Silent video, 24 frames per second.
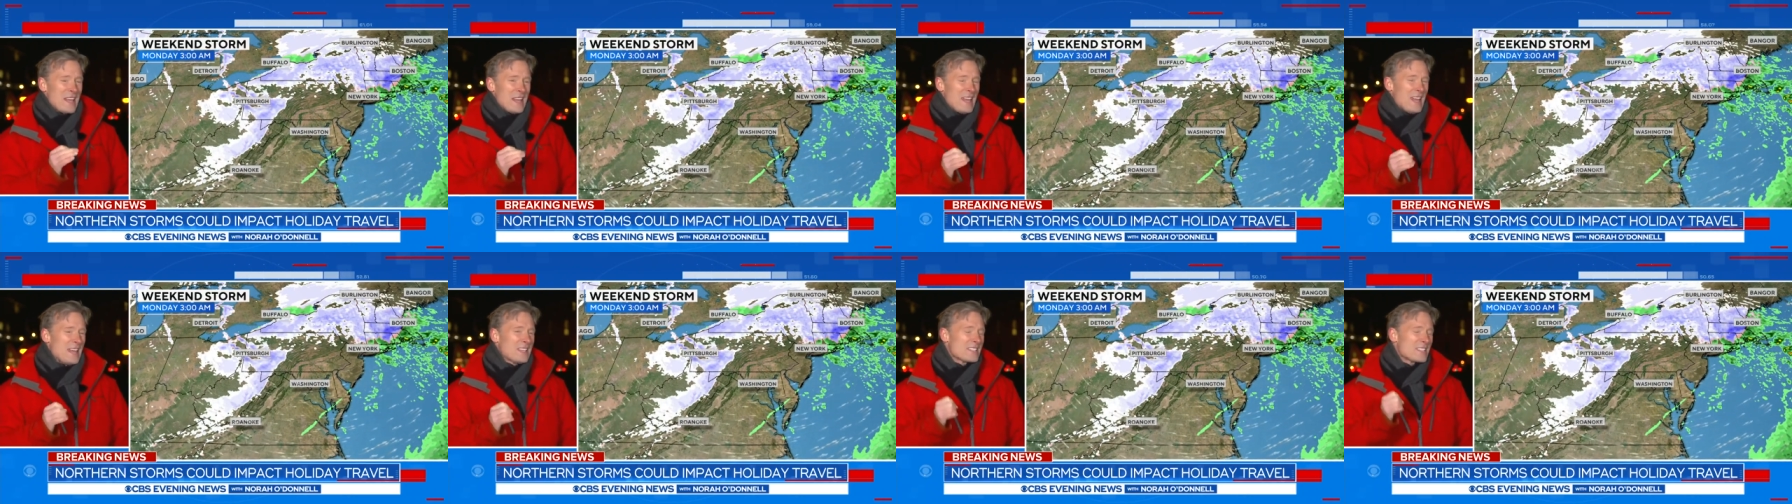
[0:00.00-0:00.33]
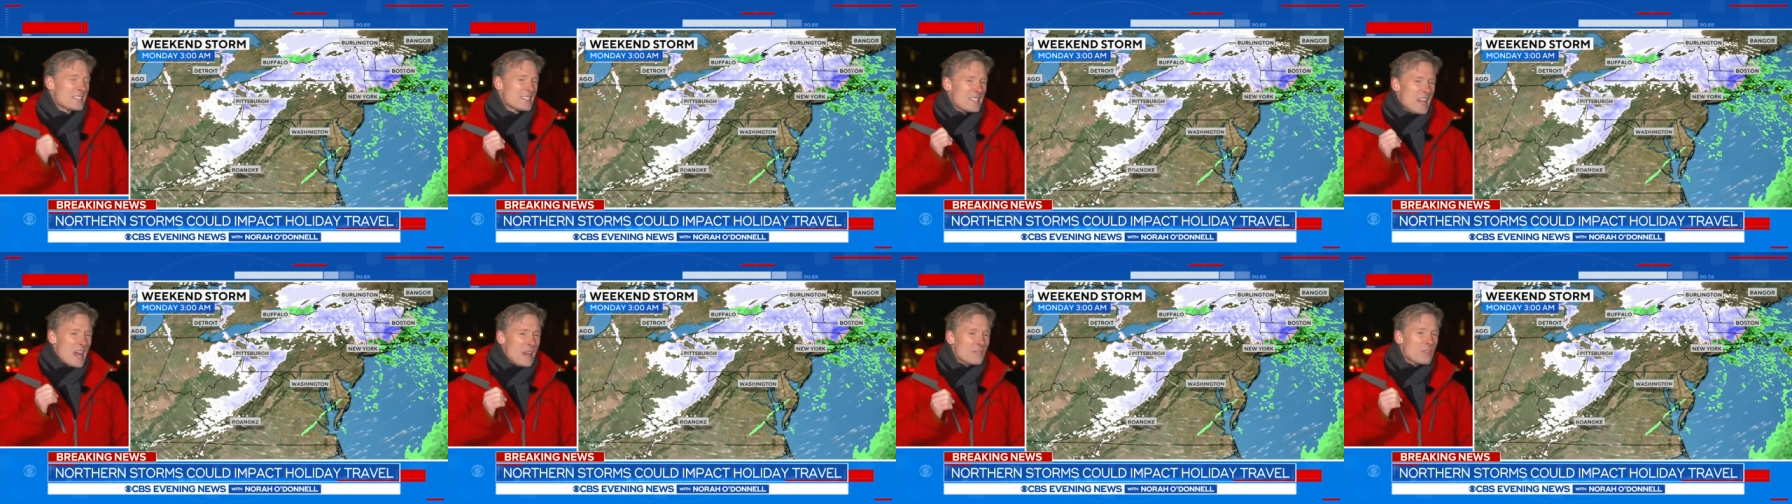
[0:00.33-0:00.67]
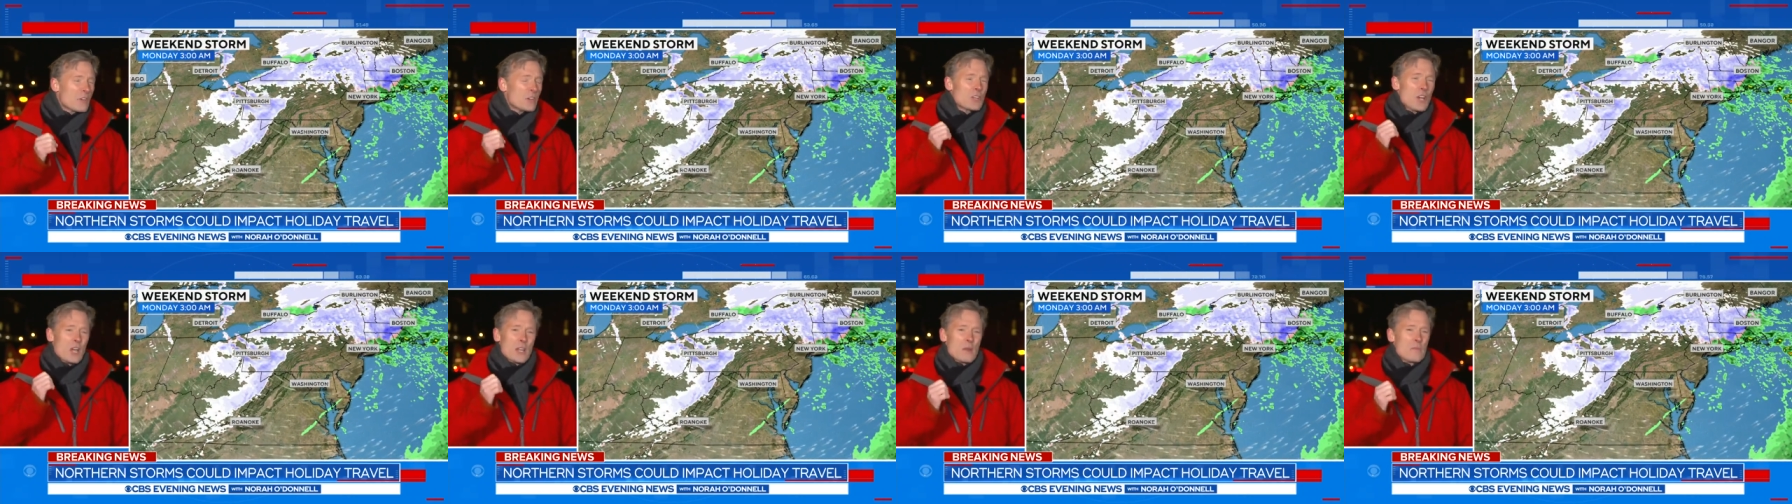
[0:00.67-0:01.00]
it's
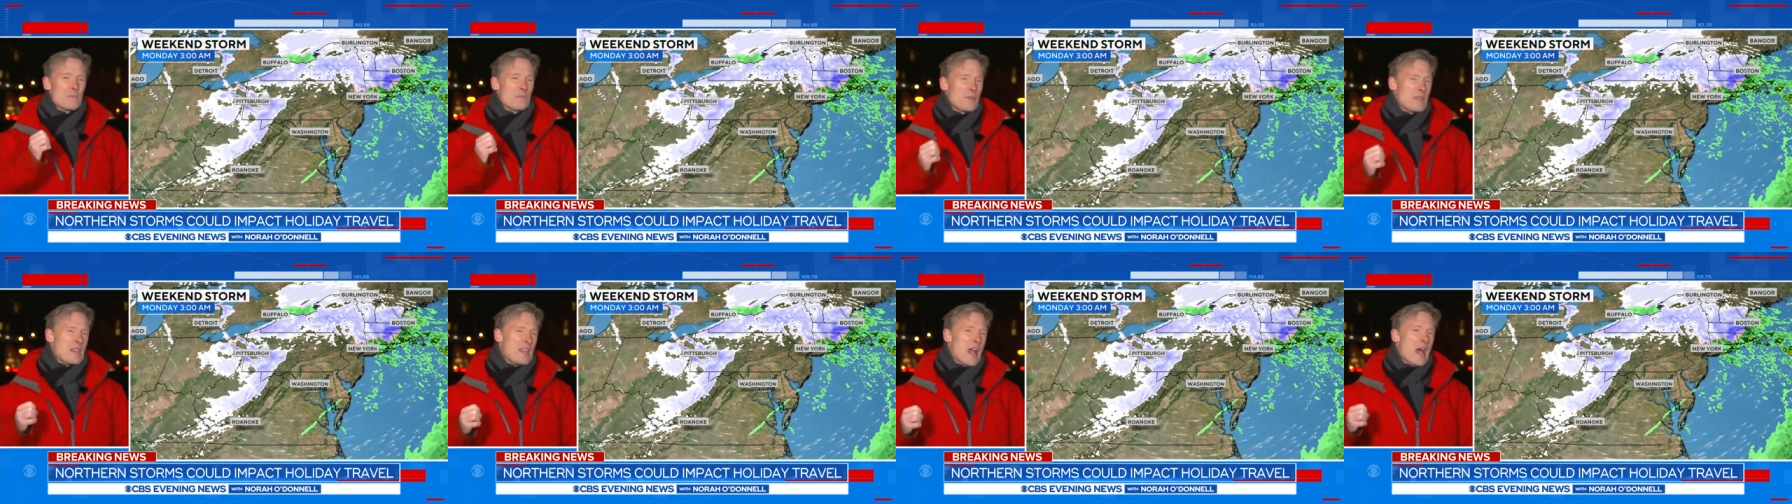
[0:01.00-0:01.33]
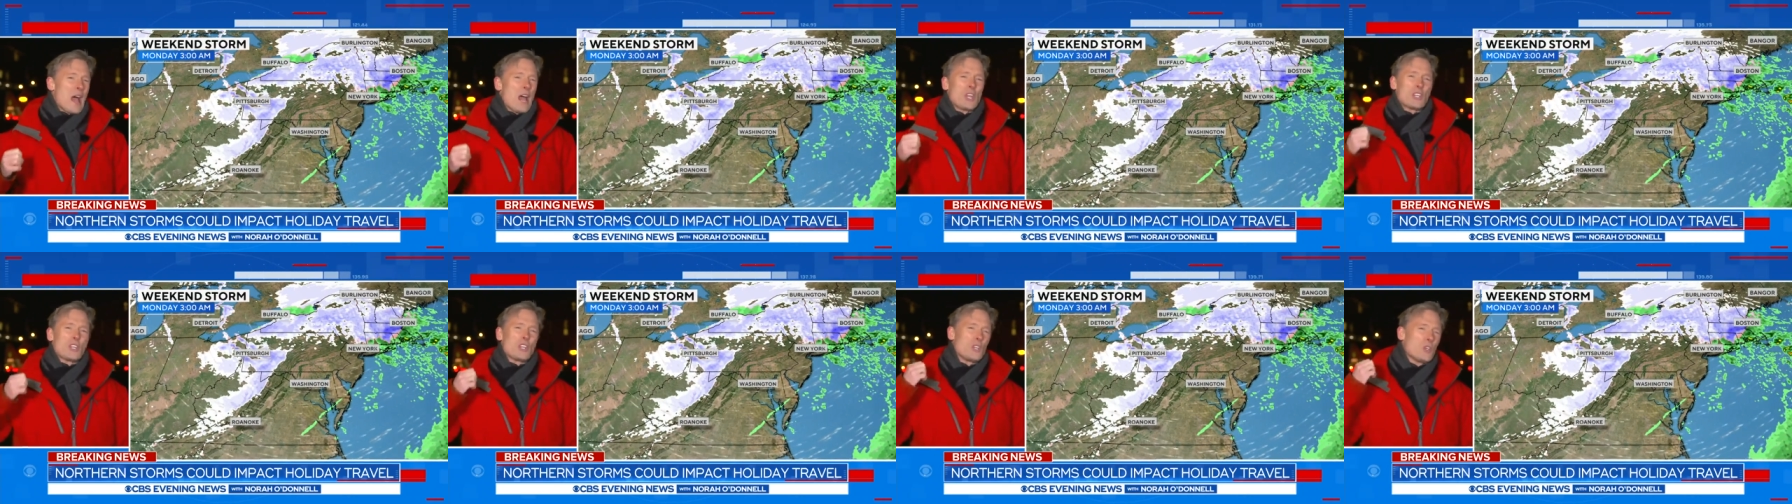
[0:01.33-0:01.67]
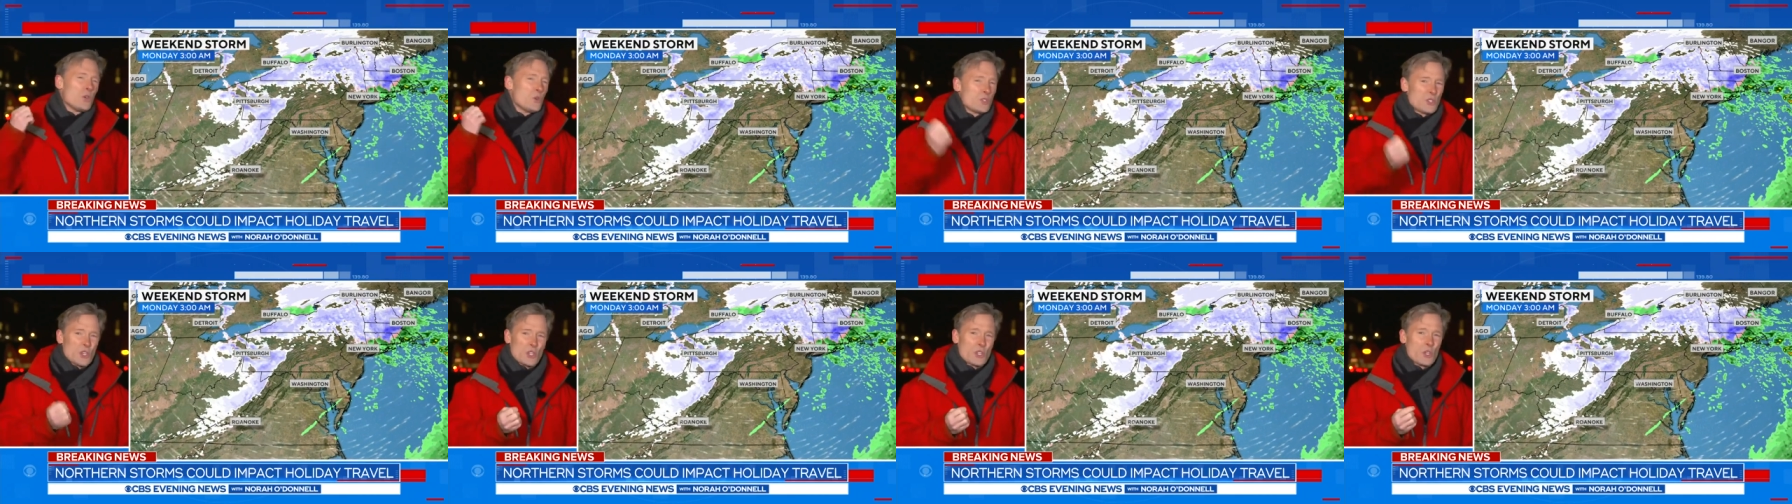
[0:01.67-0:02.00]
never going to be a
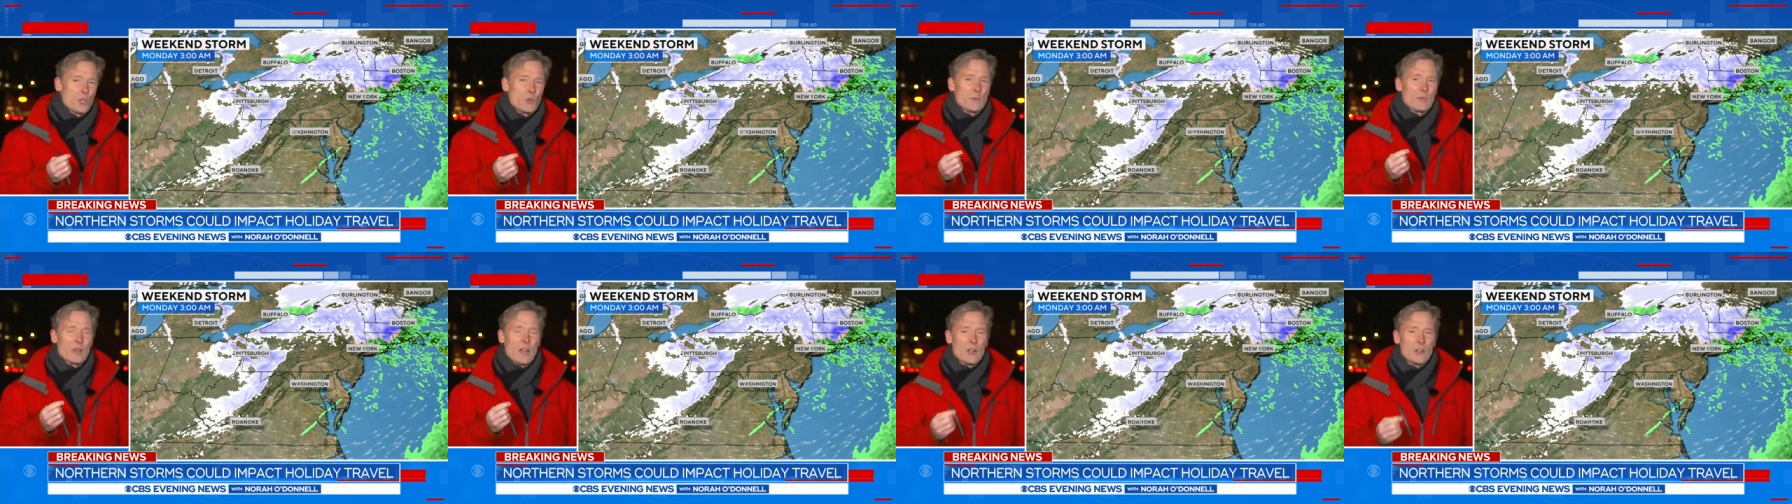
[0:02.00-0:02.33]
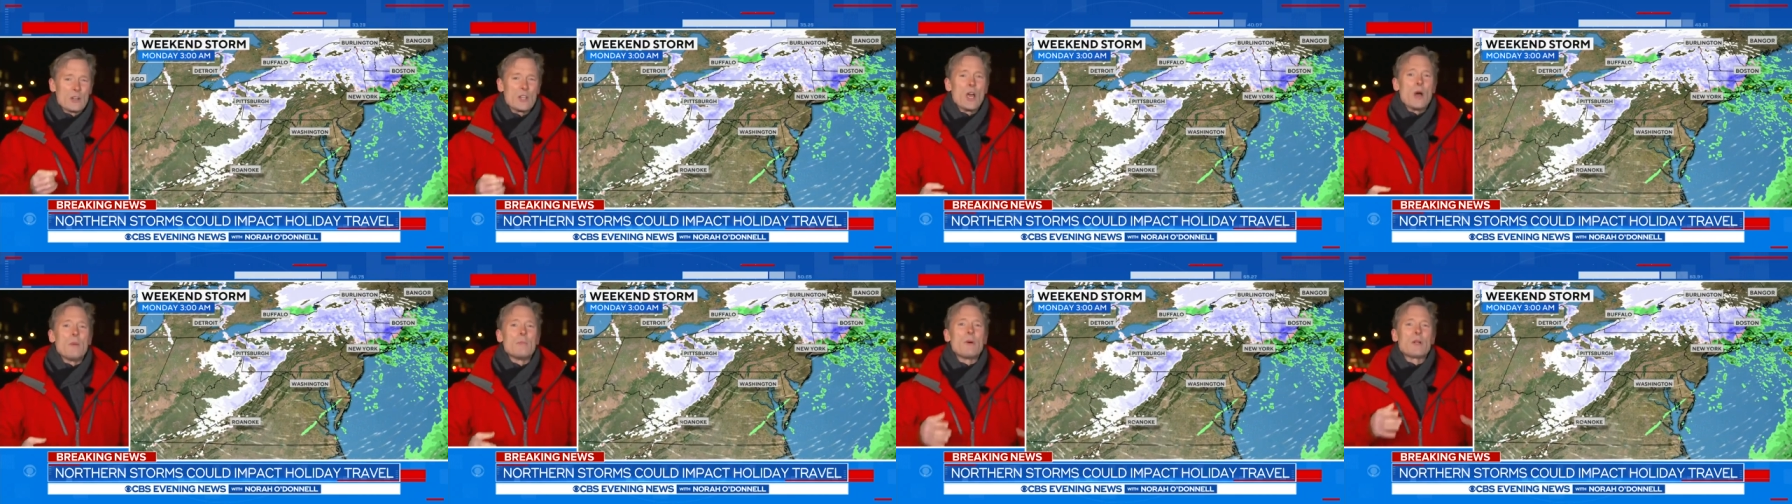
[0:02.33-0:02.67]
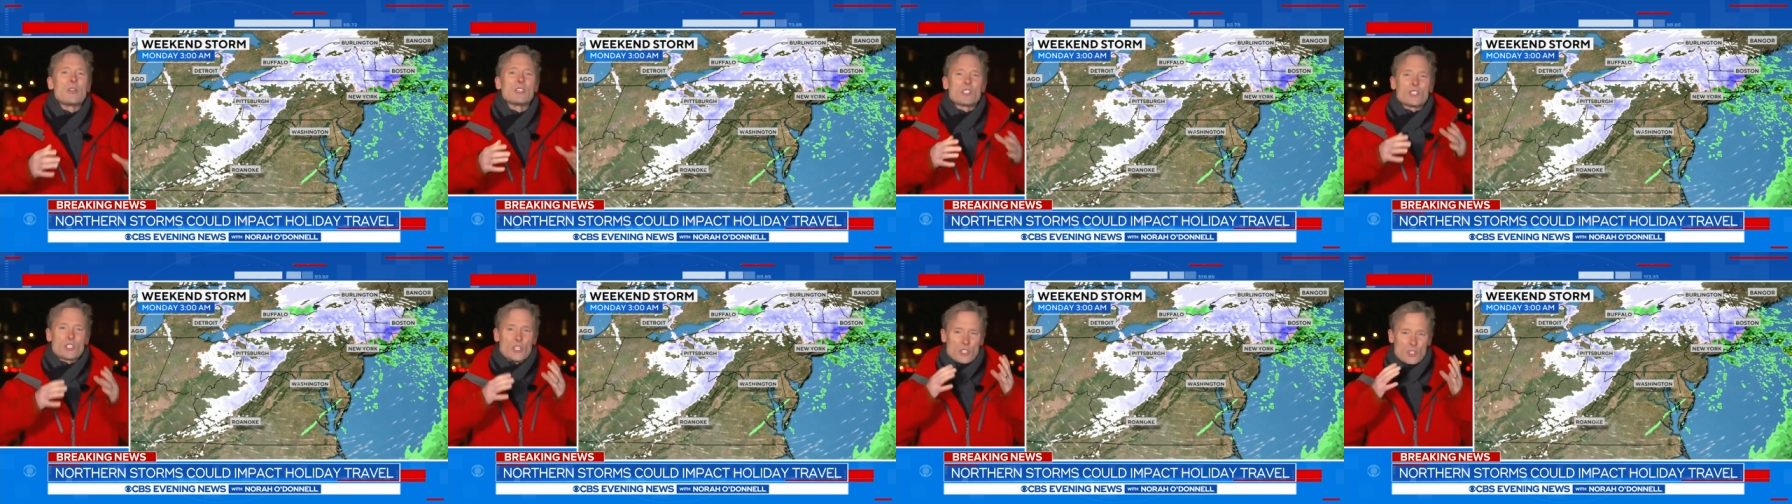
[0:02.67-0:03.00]
huge accumulator, but
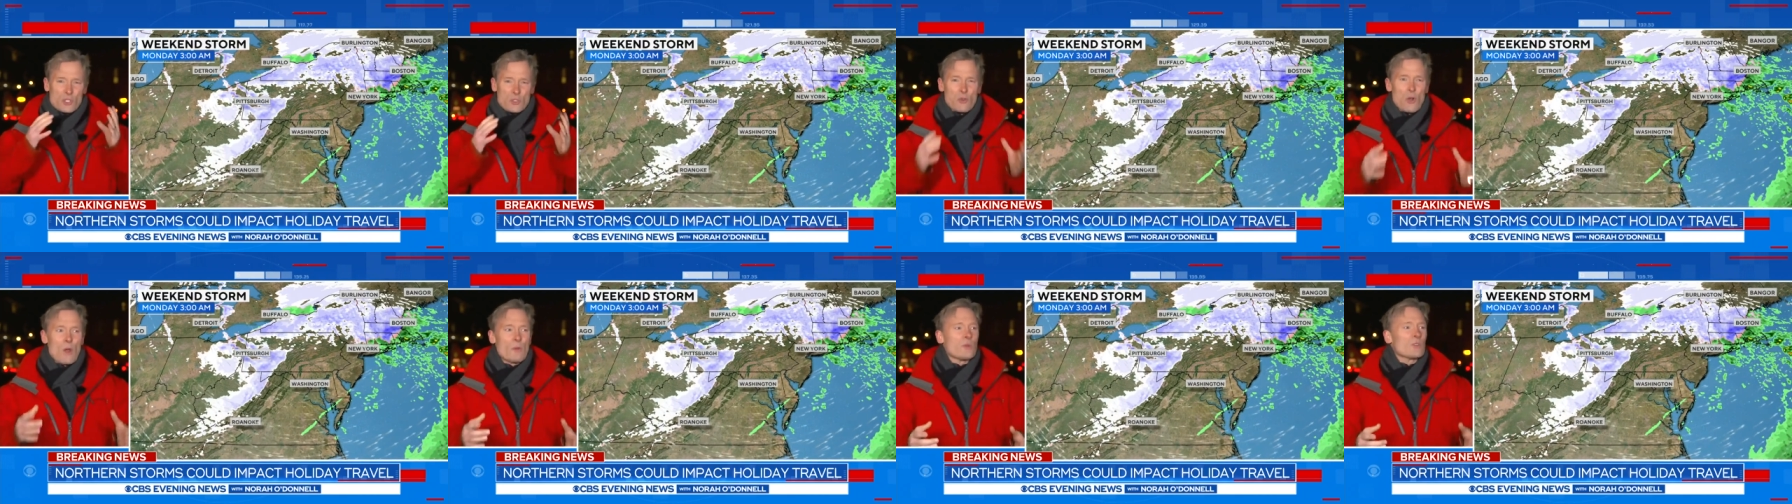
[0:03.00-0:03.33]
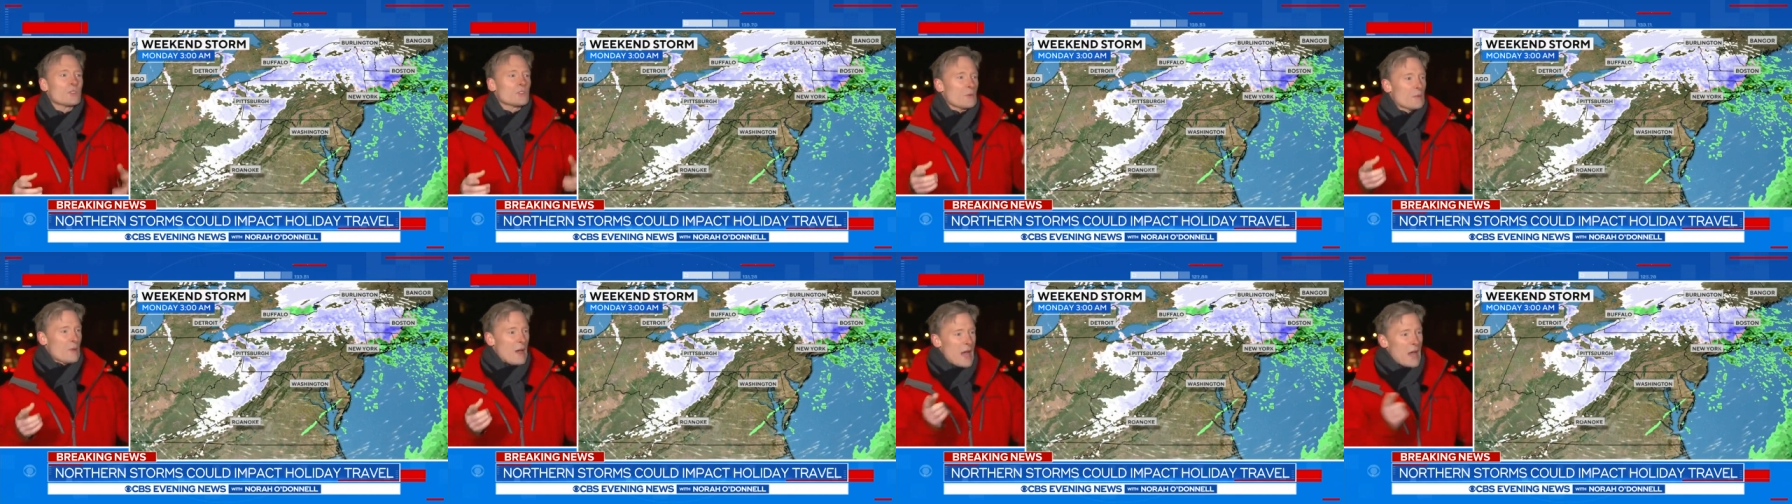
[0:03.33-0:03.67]
it's just troublesome.